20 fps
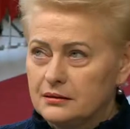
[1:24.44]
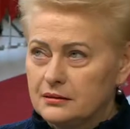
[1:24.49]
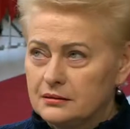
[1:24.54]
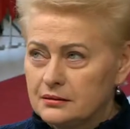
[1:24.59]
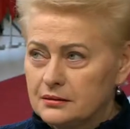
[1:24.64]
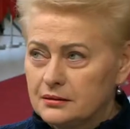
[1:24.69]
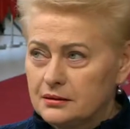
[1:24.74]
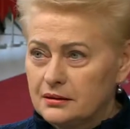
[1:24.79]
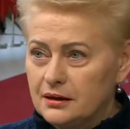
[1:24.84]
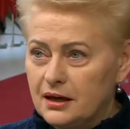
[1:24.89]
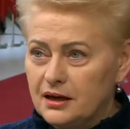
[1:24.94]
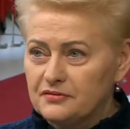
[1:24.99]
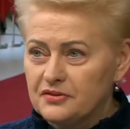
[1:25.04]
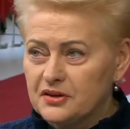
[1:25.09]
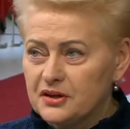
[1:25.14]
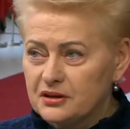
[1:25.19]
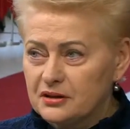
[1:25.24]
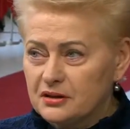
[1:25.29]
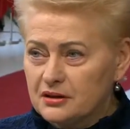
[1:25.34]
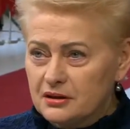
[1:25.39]
I
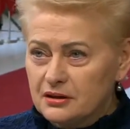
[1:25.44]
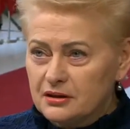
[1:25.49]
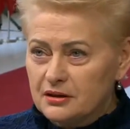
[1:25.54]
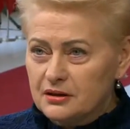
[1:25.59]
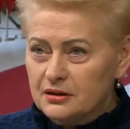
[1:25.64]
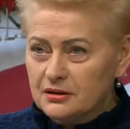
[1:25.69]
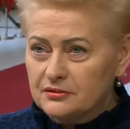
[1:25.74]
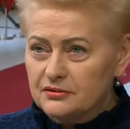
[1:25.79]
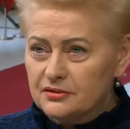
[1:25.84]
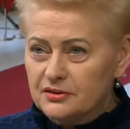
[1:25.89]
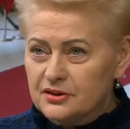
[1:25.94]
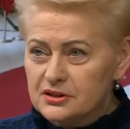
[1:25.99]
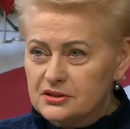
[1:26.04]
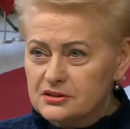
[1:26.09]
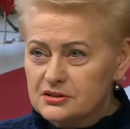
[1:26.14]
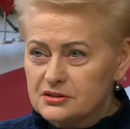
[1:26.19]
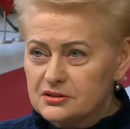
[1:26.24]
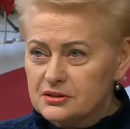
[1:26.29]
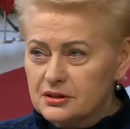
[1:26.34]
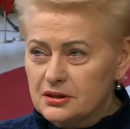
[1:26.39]
think there
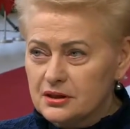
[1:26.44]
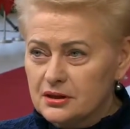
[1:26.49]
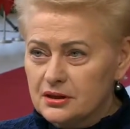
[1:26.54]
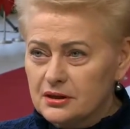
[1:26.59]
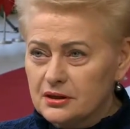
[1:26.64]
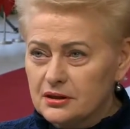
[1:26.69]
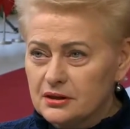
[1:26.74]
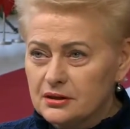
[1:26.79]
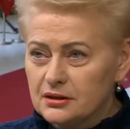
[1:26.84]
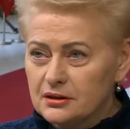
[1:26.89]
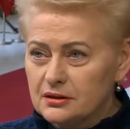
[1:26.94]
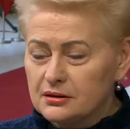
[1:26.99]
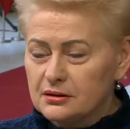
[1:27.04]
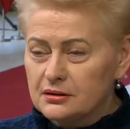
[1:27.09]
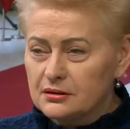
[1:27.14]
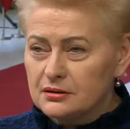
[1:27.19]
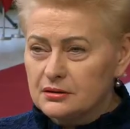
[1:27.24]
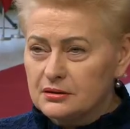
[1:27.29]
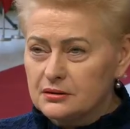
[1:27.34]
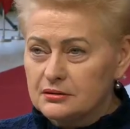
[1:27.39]
is
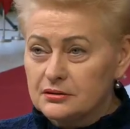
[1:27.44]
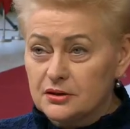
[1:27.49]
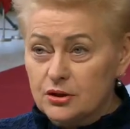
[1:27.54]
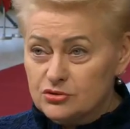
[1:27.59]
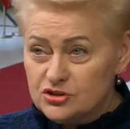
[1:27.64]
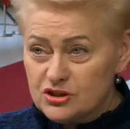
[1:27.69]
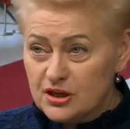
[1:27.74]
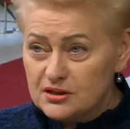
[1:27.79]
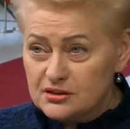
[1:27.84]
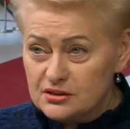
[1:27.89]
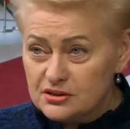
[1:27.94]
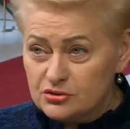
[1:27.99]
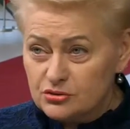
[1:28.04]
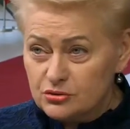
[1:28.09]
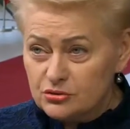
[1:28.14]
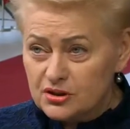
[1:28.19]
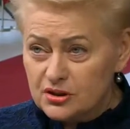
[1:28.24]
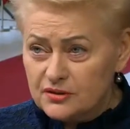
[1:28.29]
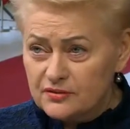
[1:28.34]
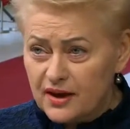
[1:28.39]
no sense
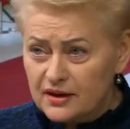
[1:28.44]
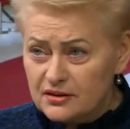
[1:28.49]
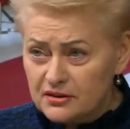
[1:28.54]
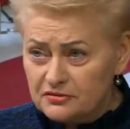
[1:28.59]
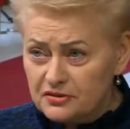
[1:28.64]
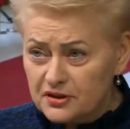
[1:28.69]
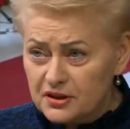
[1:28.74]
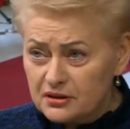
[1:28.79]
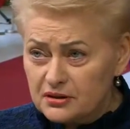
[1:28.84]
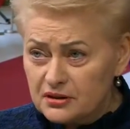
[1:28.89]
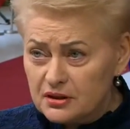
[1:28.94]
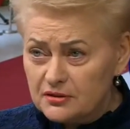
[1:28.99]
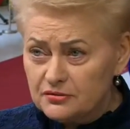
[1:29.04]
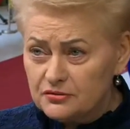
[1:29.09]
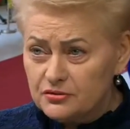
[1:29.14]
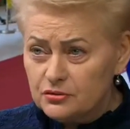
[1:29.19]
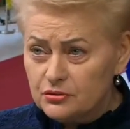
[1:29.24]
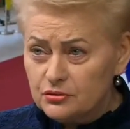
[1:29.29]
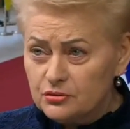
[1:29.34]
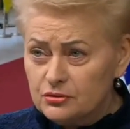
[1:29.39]
to give anything
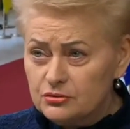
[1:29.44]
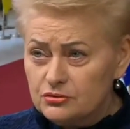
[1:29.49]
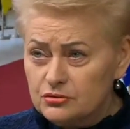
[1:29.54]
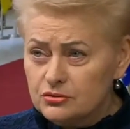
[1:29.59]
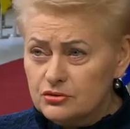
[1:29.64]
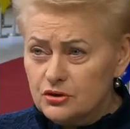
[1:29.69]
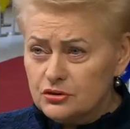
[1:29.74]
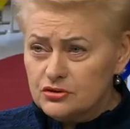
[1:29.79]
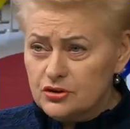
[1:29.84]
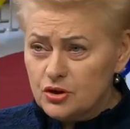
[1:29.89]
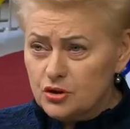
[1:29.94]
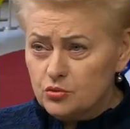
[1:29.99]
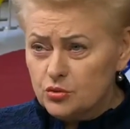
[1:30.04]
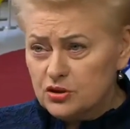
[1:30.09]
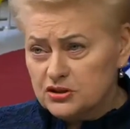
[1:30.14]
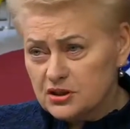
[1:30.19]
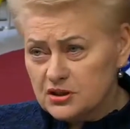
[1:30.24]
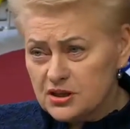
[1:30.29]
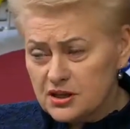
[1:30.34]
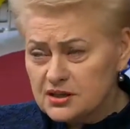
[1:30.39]
if you do not know
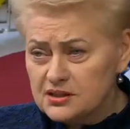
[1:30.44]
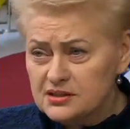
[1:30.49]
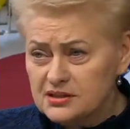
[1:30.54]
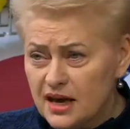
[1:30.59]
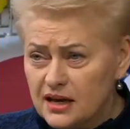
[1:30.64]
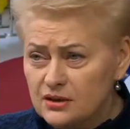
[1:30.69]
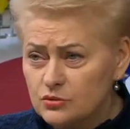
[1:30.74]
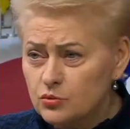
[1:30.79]
what another side